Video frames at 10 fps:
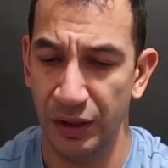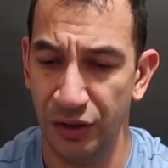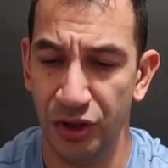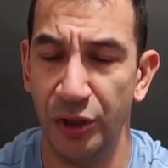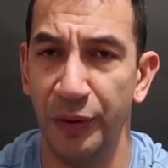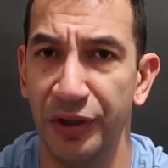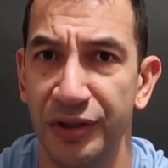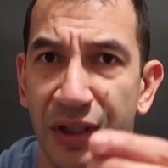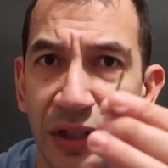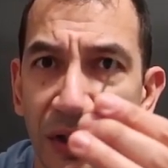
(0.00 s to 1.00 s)
Show you what it
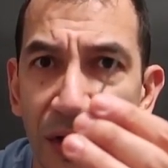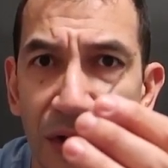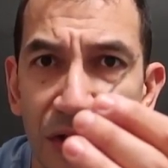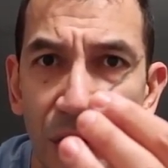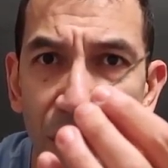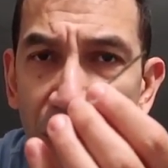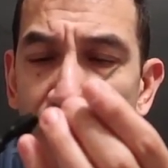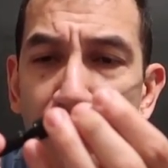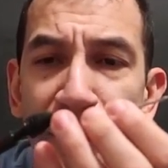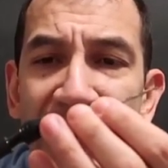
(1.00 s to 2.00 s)
looks. So a
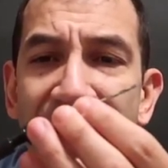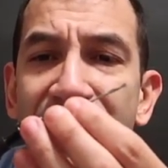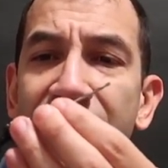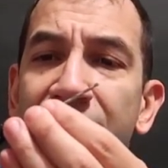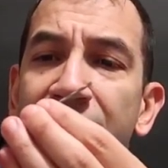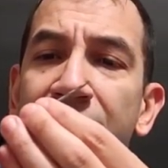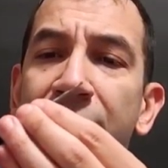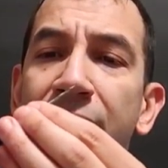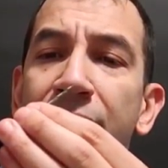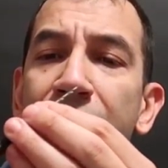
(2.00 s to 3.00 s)
little bit
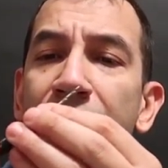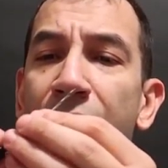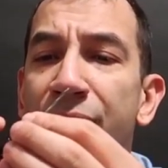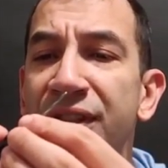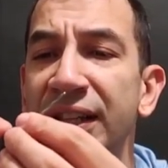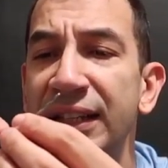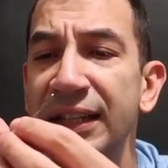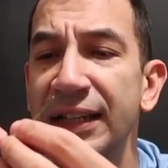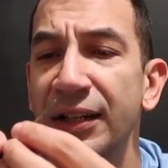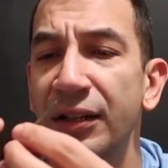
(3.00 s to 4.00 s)
goes in
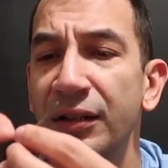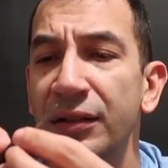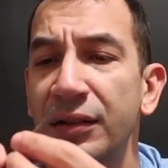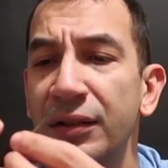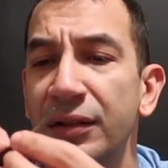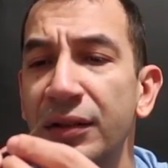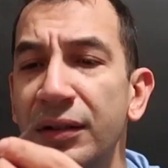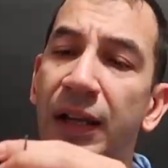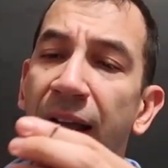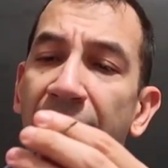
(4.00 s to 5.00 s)
here.
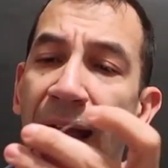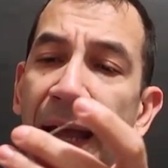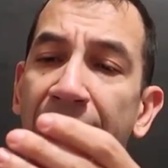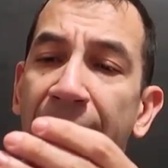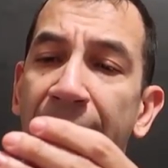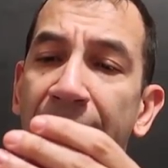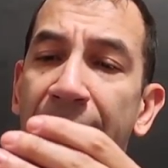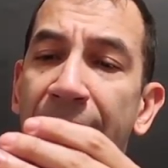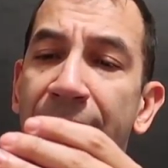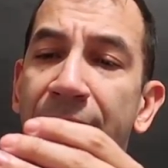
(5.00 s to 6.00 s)

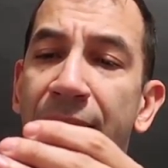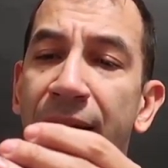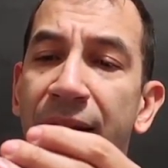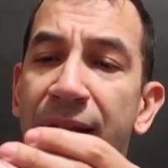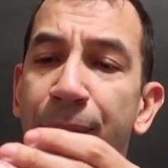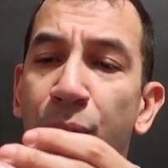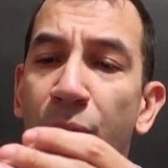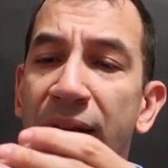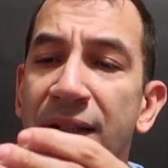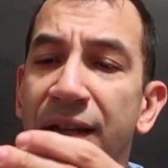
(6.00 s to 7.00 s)
And the
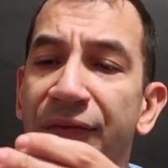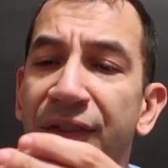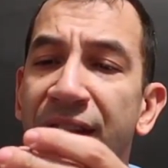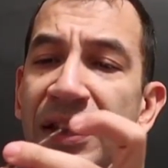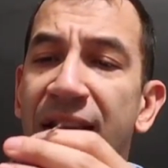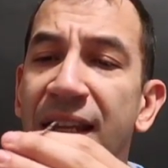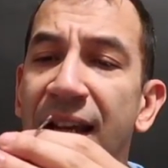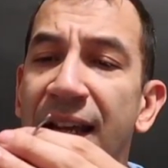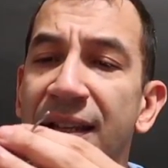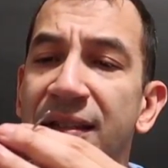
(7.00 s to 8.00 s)
point of
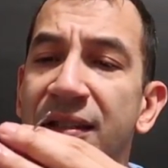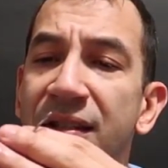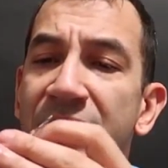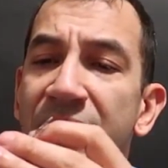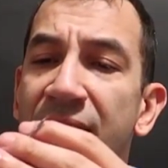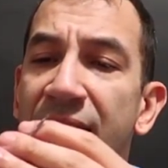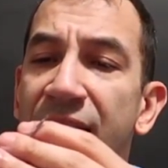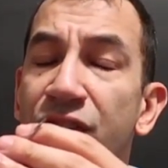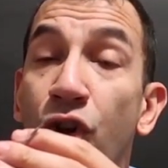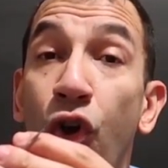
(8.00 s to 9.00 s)
this
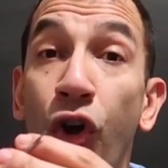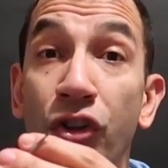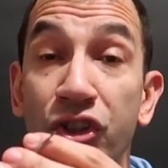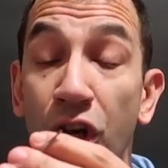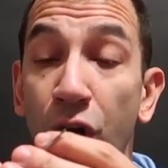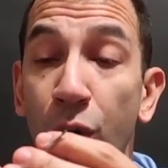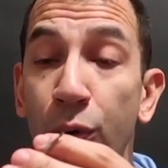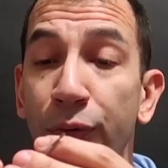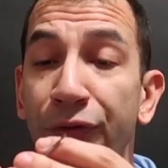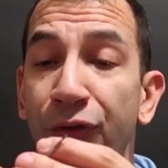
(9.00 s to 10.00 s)
is
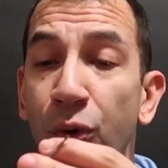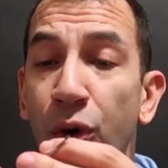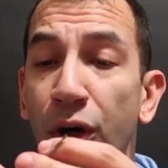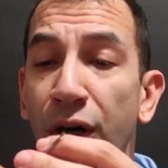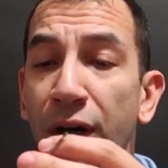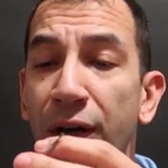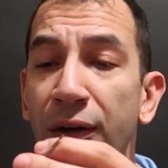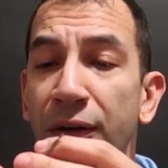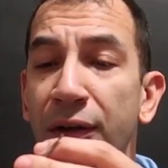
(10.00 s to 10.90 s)
also for